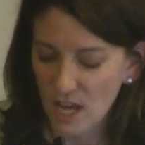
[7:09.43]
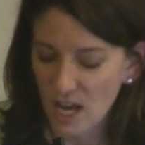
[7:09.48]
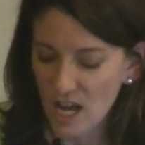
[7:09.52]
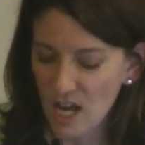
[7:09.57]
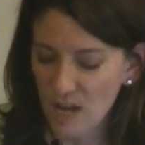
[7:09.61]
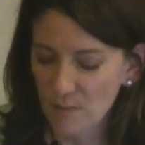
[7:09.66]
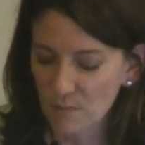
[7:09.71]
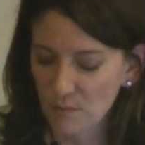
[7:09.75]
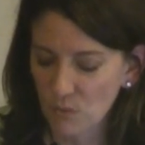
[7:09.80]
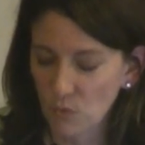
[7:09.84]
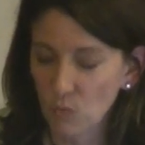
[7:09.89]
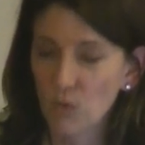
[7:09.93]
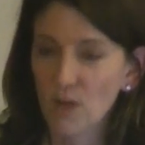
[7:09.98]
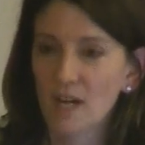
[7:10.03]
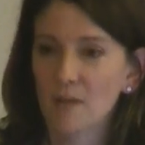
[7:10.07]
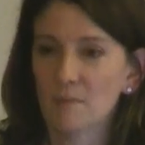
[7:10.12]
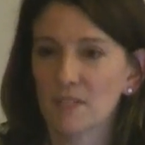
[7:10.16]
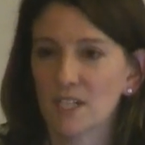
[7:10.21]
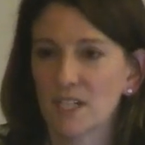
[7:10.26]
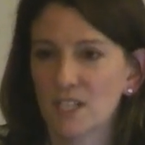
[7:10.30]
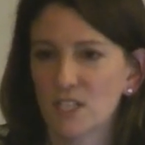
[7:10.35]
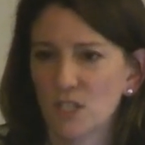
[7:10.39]
Um, what
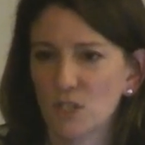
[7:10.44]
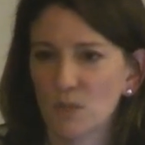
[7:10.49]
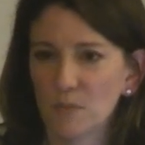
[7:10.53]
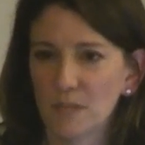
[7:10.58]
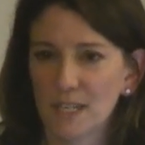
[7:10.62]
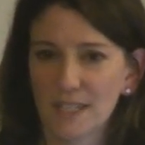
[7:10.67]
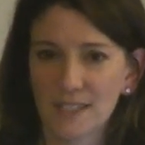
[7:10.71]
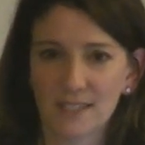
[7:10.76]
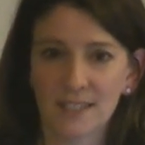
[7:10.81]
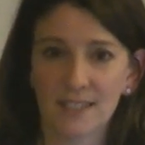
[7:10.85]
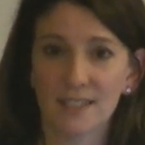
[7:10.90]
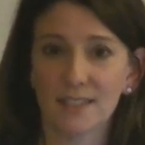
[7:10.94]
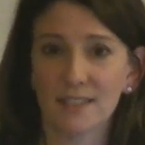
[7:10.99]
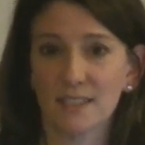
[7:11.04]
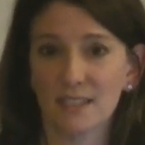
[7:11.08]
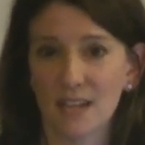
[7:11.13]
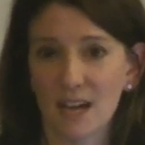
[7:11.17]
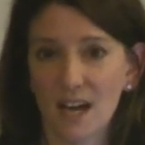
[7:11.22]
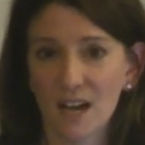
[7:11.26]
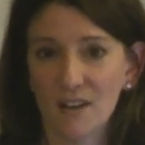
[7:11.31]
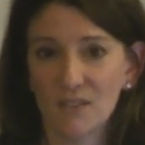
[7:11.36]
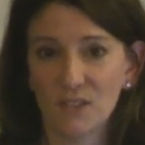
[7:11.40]
I'm going to do, because this is a
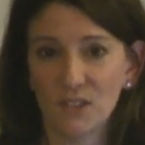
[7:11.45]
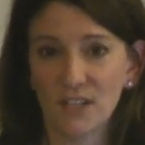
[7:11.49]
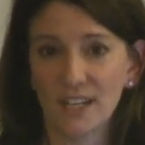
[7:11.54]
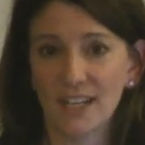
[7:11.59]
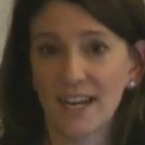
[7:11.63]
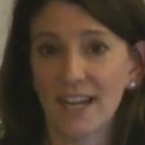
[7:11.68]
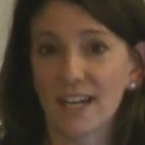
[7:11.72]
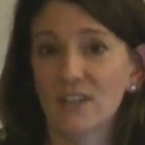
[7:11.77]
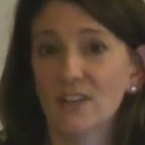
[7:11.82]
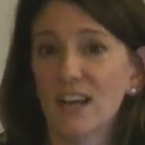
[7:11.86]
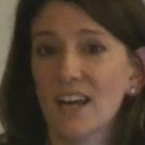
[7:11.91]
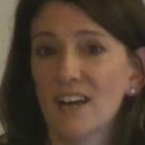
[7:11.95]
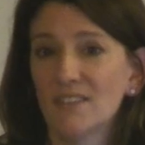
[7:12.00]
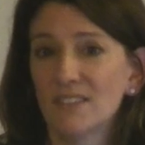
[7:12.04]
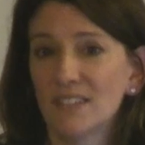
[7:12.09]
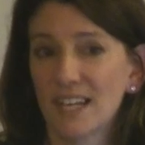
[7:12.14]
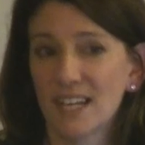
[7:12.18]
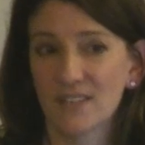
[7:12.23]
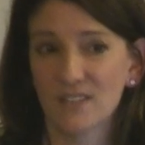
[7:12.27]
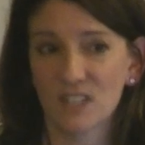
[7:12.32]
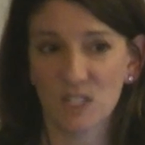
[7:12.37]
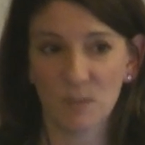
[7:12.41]
novel and I don't have a
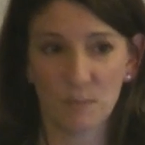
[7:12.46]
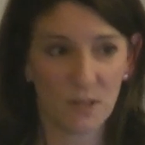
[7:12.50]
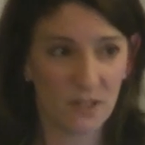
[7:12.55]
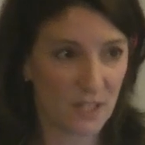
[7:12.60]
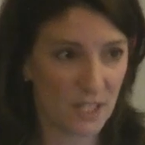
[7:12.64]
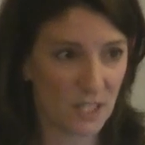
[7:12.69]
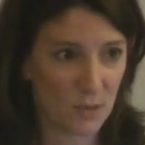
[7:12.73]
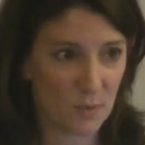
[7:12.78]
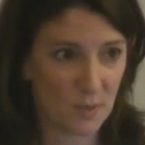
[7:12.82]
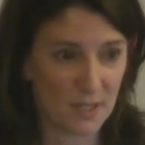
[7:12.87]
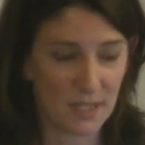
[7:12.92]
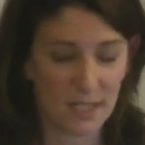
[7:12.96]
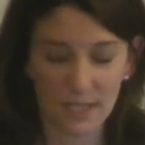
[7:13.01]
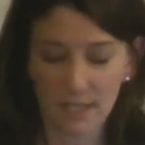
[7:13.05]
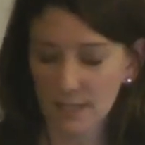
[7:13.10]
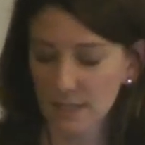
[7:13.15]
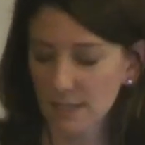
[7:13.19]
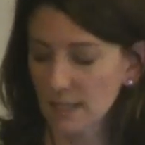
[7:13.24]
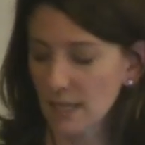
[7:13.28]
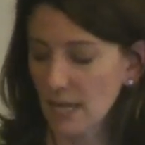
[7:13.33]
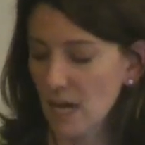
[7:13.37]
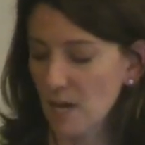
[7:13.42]
lot of experience with
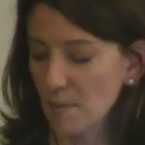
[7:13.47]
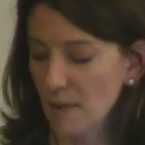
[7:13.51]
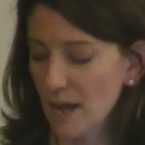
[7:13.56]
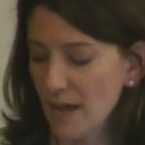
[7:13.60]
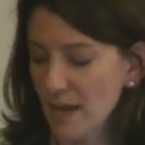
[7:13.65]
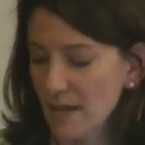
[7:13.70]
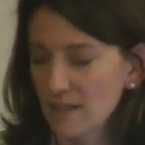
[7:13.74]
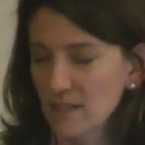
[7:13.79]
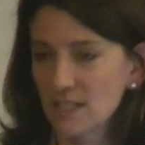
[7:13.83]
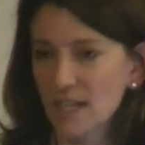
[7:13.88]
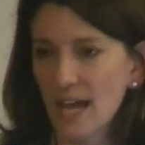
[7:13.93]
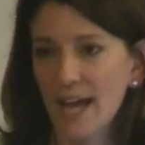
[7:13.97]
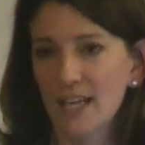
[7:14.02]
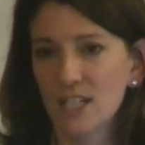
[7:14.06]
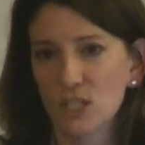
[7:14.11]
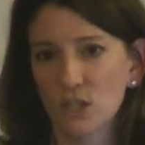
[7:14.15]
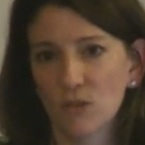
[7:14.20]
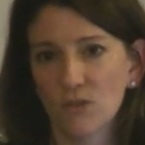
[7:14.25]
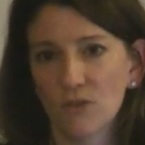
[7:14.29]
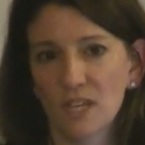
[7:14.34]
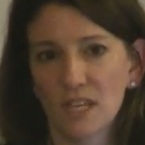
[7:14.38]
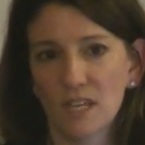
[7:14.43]
this, um, I, I
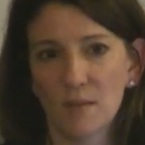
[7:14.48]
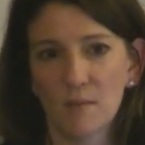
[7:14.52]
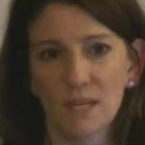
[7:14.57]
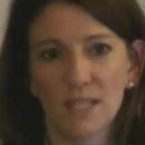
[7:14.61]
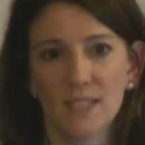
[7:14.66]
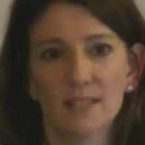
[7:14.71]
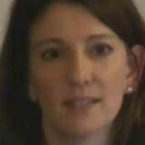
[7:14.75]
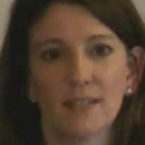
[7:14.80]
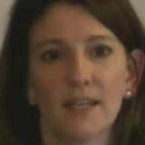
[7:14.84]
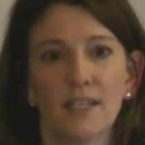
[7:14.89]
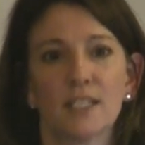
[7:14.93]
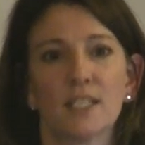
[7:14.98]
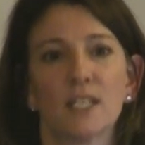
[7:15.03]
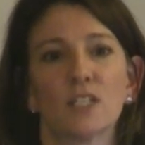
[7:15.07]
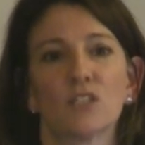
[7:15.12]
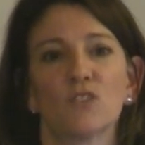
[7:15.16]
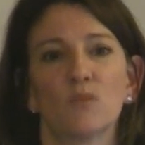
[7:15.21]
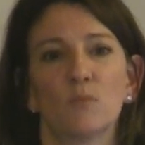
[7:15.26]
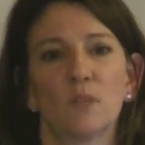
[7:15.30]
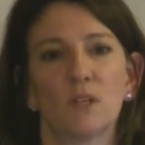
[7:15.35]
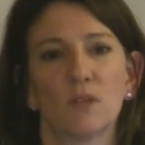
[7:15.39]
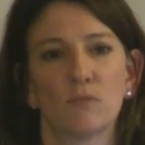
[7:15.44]
don't think it makes a lot of
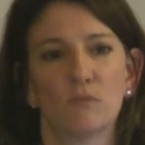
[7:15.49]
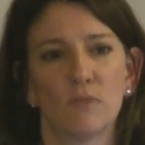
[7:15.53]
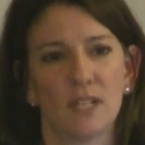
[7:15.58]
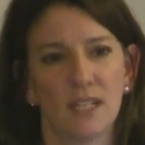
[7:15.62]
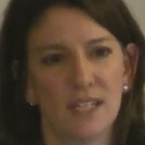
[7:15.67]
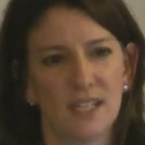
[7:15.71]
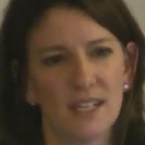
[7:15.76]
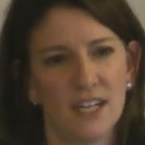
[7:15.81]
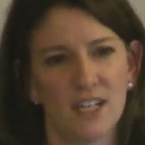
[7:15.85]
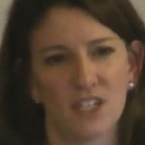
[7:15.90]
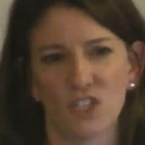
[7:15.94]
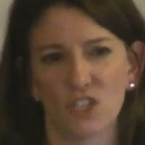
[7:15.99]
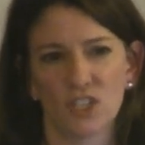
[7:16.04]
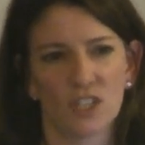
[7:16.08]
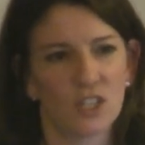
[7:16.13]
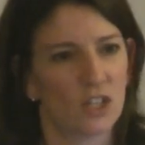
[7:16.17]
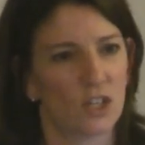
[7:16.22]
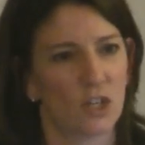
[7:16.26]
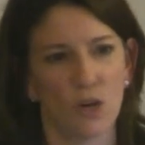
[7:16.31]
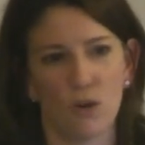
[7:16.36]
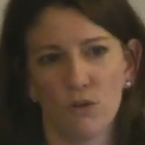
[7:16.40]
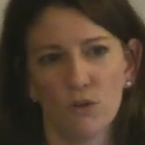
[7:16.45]
sense for me to read and just
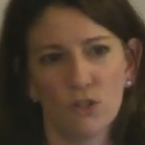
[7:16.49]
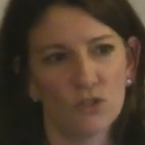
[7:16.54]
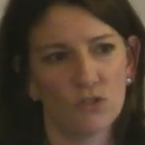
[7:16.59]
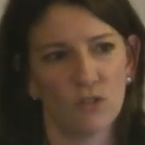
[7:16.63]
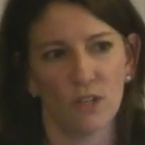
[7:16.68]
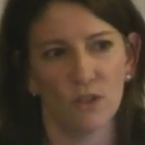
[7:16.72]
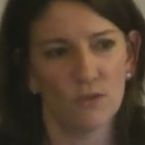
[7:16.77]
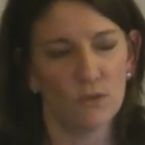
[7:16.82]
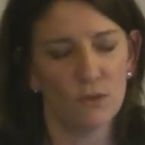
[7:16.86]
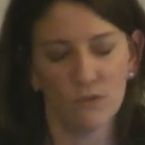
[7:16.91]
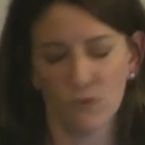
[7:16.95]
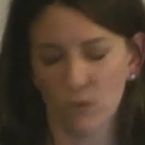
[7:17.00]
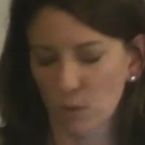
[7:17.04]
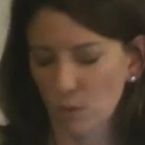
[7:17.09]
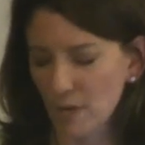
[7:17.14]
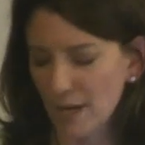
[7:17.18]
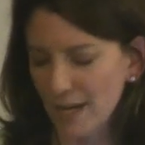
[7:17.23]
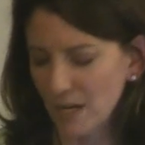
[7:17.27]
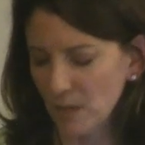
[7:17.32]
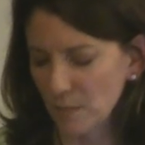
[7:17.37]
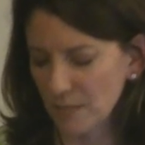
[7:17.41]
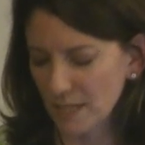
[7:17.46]
go straight through for a
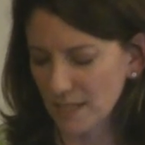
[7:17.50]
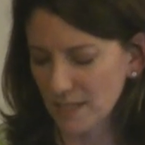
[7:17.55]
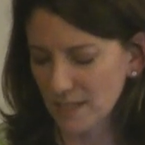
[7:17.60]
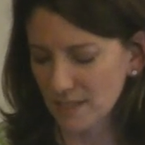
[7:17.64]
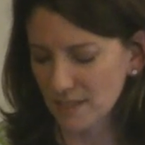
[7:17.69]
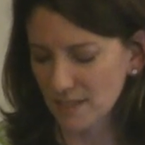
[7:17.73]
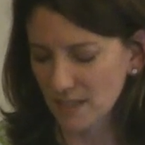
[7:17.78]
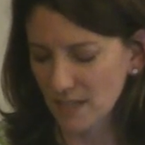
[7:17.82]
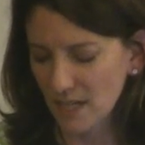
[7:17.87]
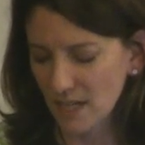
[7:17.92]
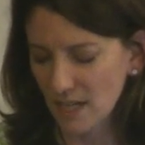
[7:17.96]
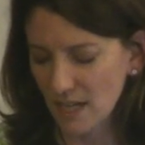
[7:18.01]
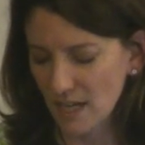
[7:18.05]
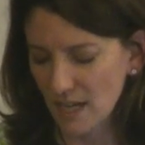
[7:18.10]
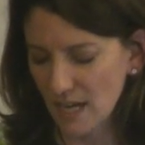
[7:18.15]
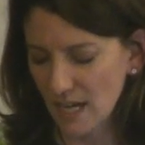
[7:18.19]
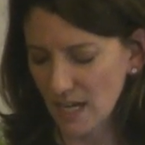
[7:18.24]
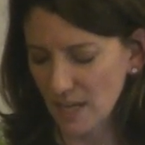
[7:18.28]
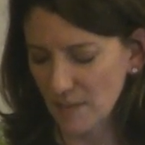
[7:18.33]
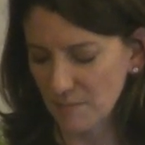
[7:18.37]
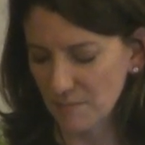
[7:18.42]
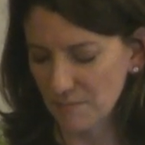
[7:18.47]
while because
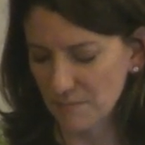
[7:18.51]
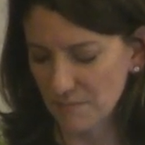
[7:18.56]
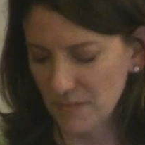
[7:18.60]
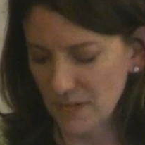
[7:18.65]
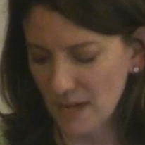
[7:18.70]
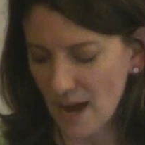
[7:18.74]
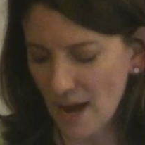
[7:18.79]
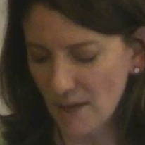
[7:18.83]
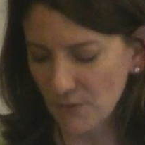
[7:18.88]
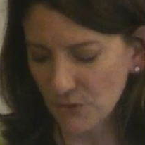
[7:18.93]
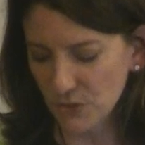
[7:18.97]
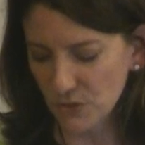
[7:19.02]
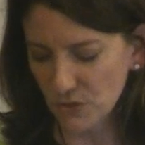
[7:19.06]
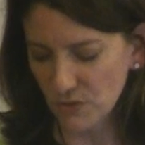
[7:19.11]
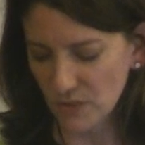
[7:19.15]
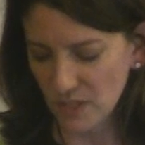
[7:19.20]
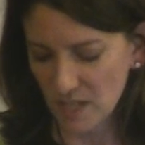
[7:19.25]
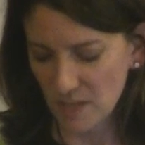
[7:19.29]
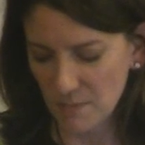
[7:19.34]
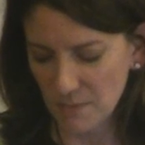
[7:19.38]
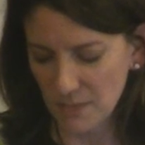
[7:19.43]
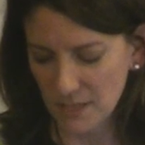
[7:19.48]
um, novels are
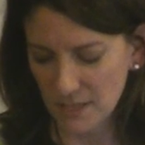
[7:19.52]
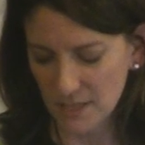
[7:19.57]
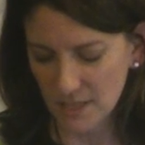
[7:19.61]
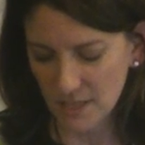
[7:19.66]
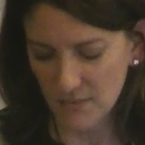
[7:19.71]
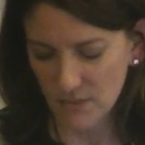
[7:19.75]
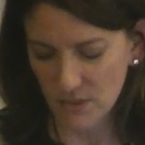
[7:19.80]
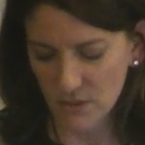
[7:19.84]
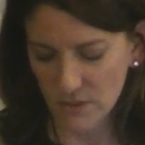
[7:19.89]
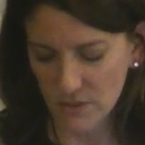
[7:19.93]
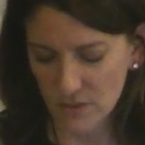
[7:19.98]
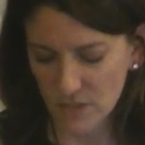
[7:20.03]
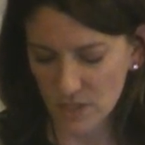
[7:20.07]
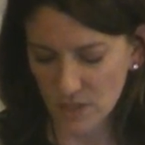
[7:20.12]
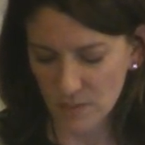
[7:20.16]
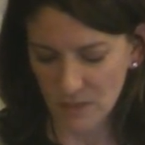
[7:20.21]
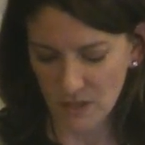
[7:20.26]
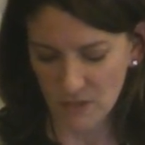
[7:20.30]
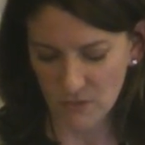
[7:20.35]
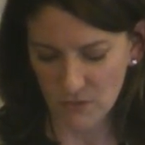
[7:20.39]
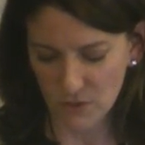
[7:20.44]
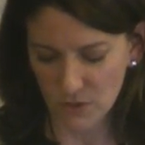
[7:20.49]
funny beasts, even though this
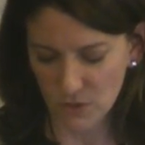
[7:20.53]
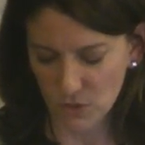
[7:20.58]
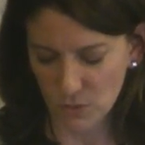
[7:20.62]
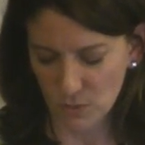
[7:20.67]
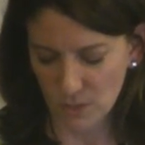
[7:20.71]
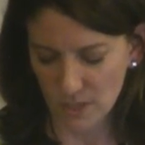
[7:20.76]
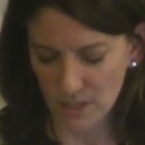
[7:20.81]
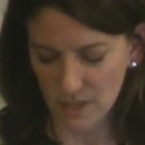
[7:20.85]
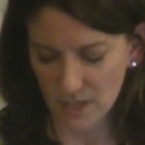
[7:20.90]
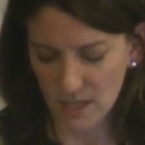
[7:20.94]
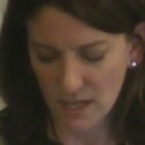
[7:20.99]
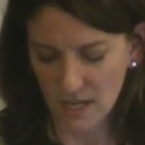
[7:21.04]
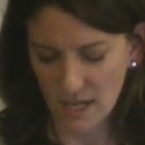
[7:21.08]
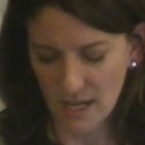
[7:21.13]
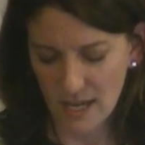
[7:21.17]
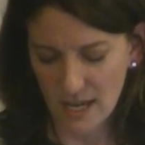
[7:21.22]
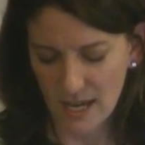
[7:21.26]
is my first one.